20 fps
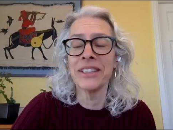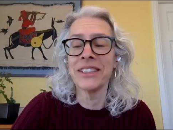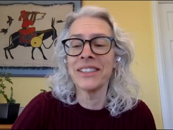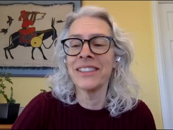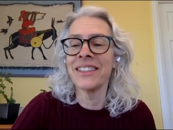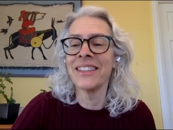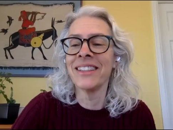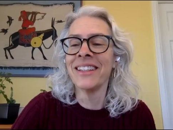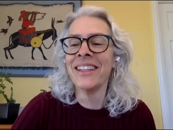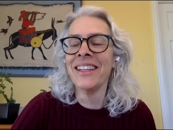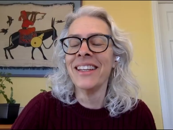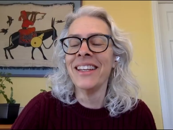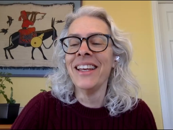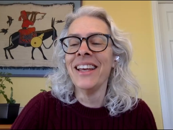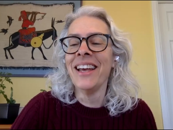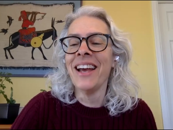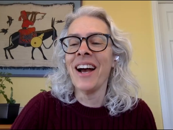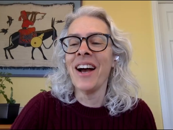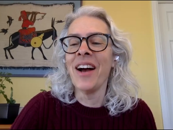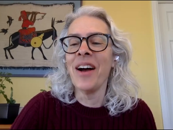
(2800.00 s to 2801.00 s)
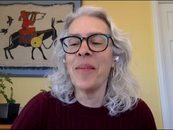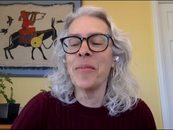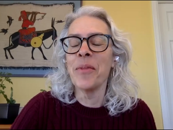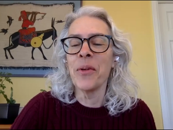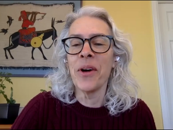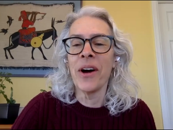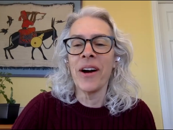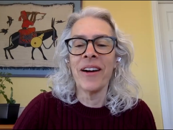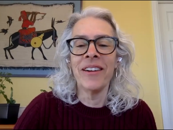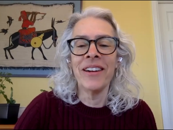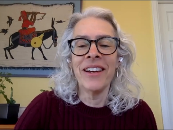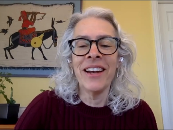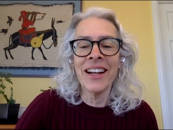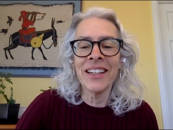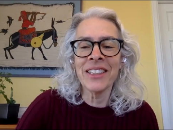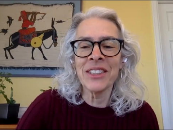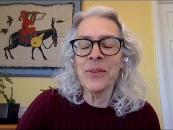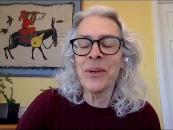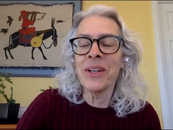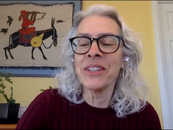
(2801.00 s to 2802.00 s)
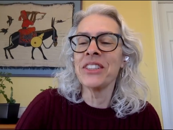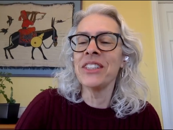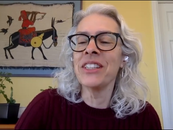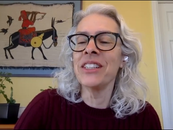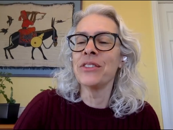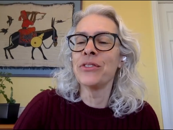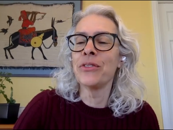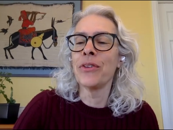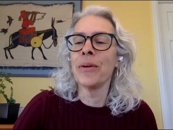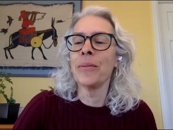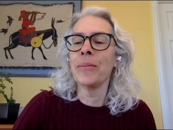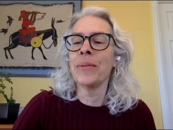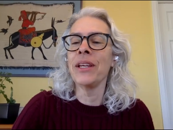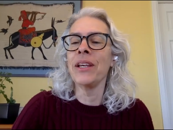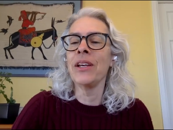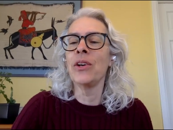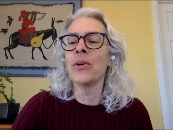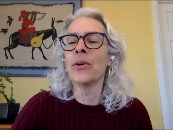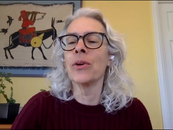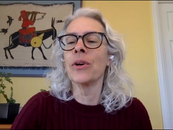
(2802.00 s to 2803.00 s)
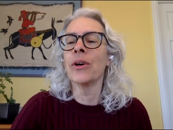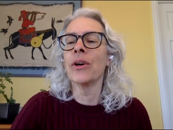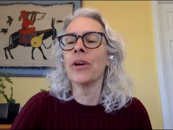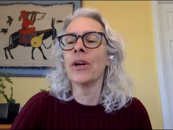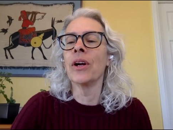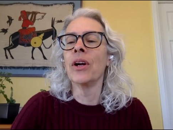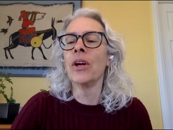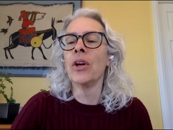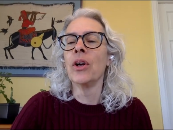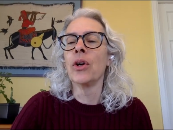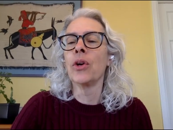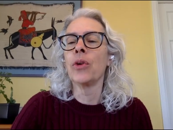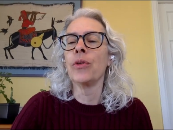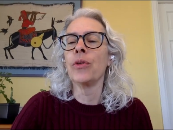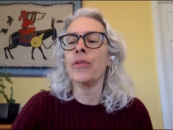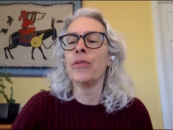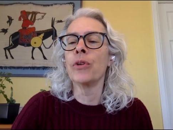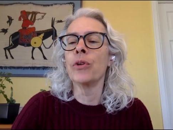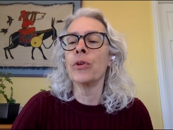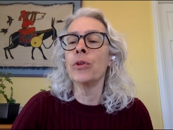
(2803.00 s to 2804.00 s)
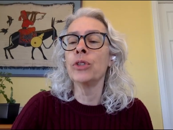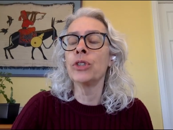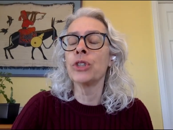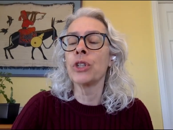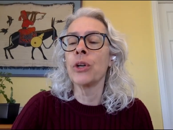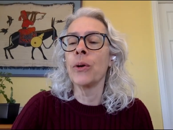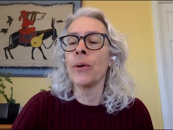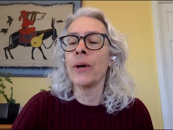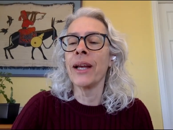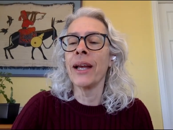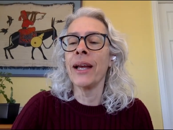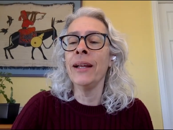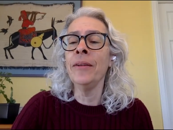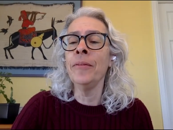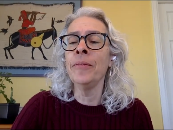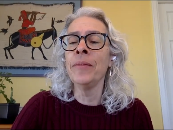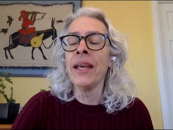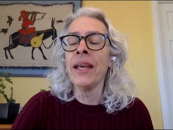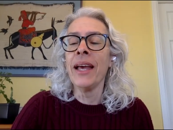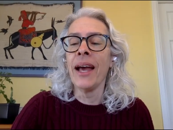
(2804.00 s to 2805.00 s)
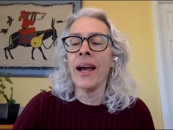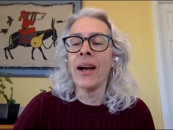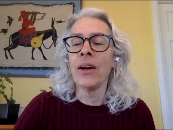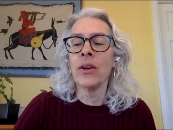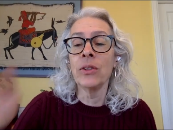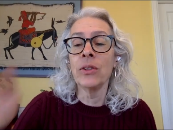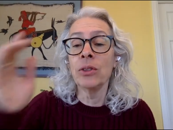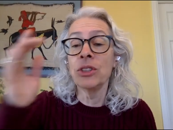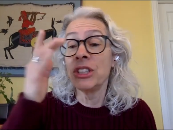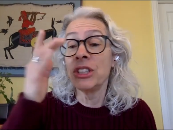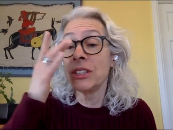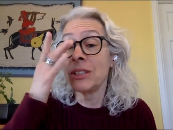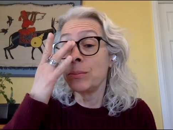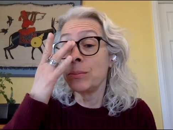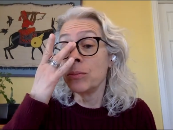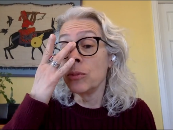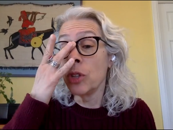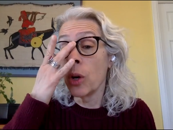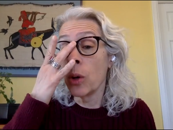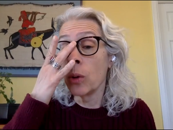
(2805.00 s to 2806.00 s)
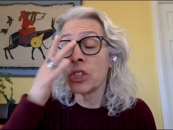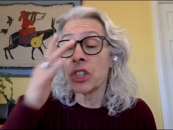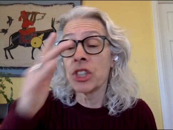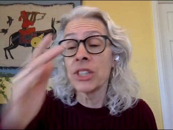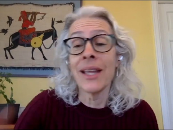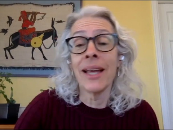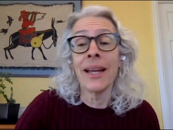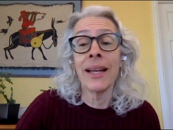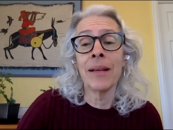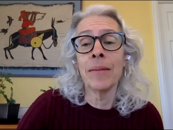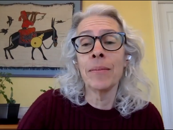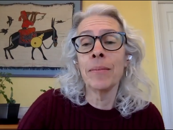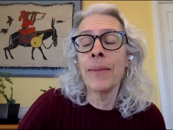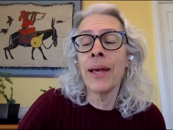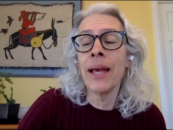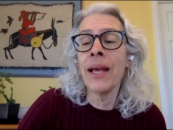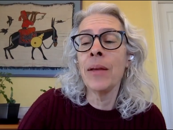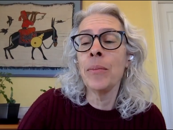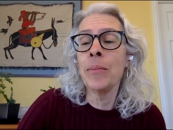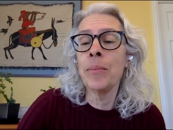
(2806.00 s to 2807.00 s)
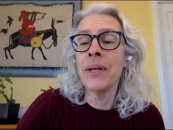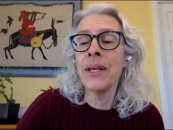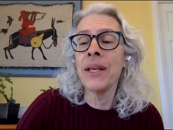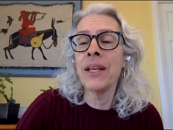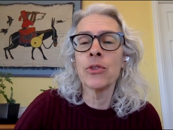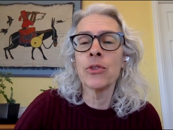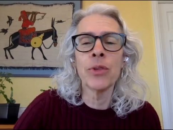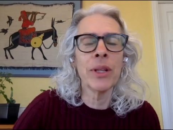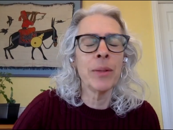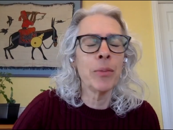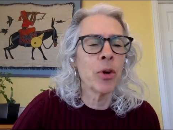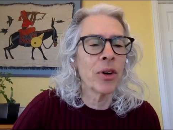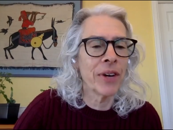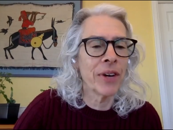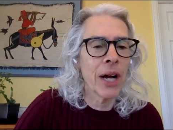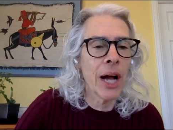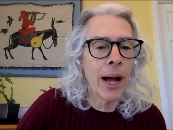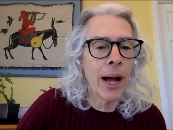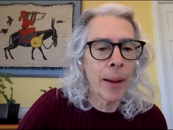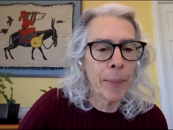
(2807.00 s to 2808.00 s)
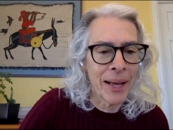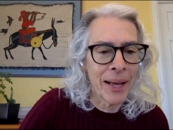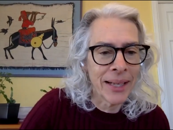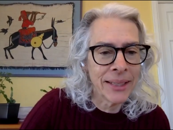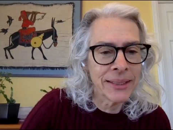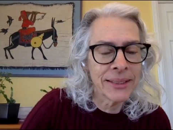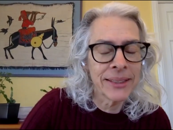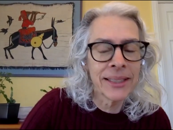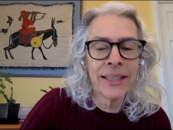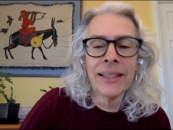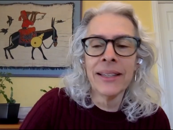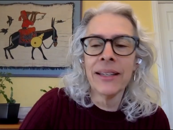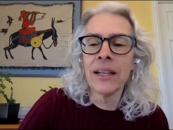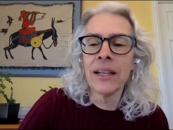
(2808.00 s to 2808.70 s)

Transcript: question. Um, our next question is from Igor Krivoruchko again, who notes that it may be, it's really more of a comment,